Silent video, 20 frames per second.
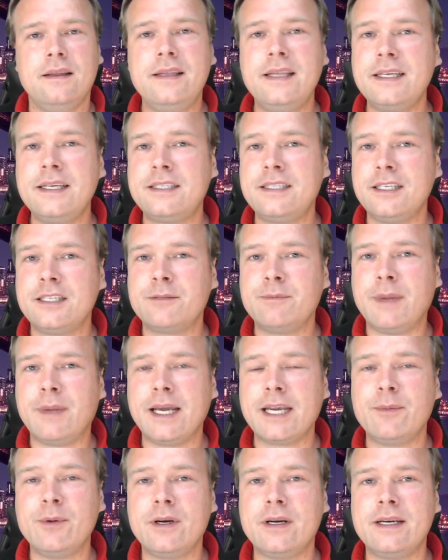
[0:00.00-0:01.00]
This is
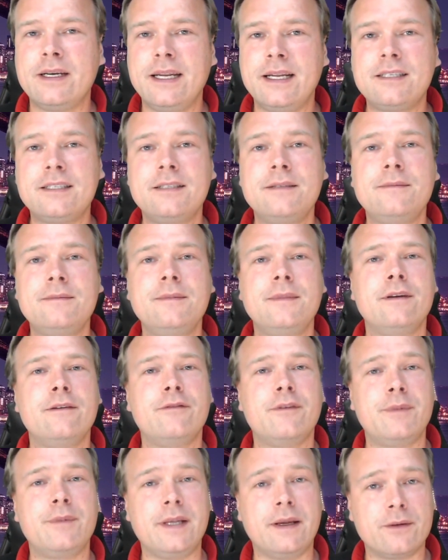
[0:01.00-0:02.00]
Møller Nielsen
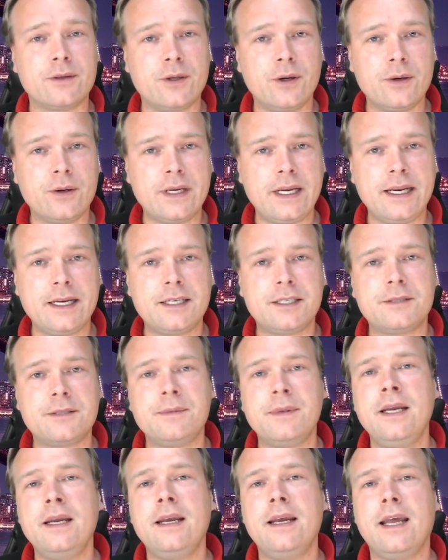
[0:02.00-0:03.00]
from Java Code Geeks,
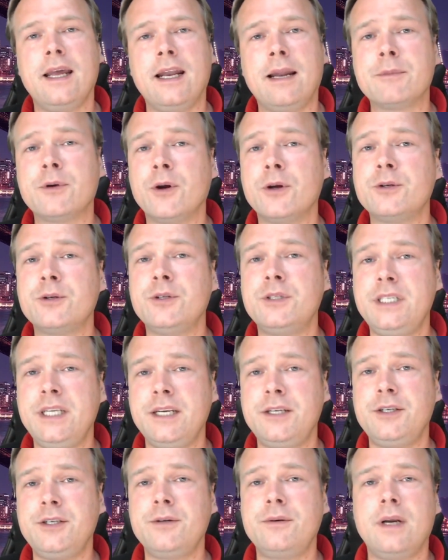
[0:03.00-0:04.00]
and I'm going to
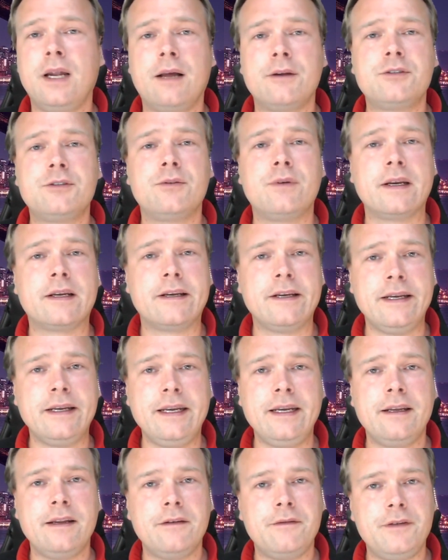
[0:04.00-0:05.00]
teach you how to write
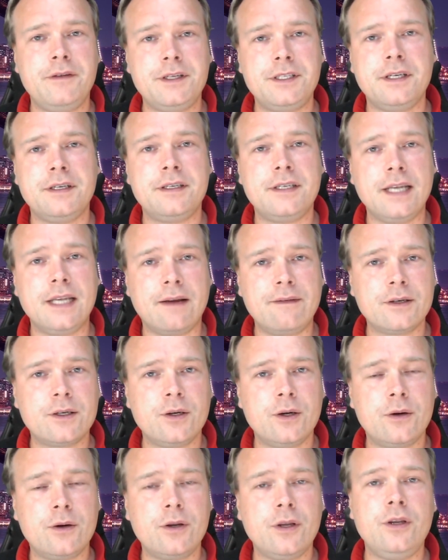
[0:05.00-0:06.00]
clean, efficient Java
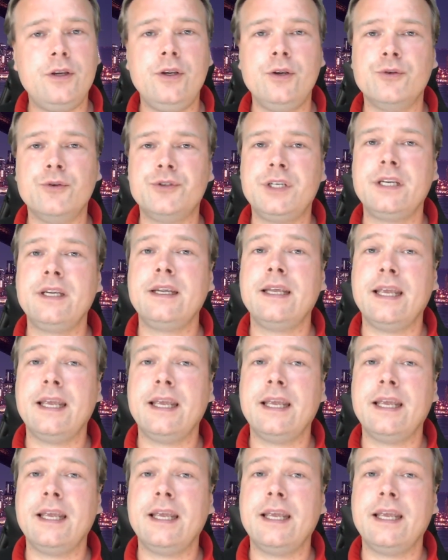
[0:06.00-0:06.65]
code using